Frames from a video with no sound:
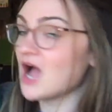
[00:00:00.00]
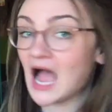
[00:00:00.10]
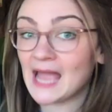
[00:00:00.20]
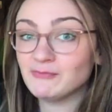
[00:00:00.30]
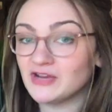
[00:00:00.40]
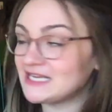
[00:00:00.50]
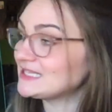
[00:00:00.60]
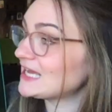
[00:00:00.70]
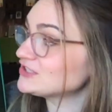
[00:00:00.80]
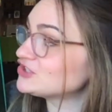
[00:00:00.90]
I'm reading
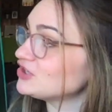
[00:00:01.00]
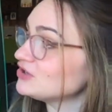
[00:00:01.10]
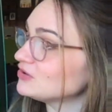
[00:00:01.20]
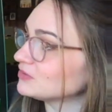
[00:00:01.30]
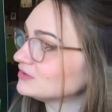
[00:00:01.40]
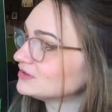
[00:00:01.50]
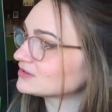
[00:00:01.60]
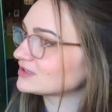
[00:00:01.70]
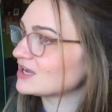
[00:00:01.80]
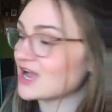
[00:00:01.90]
that too.
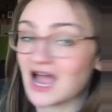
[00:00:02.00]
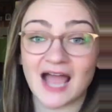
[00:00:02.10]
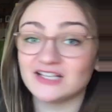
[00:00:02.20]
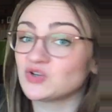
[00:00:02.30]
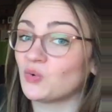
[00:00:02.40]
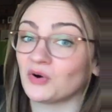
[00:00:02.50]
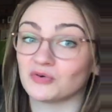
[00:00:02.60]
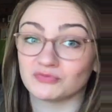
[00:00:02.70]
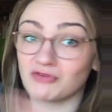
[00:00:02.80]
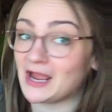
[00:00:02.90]
I tore
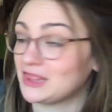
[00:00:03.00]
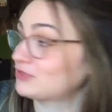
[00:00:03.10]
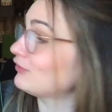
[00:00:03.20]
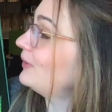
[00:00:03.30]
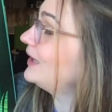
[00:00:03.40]
right through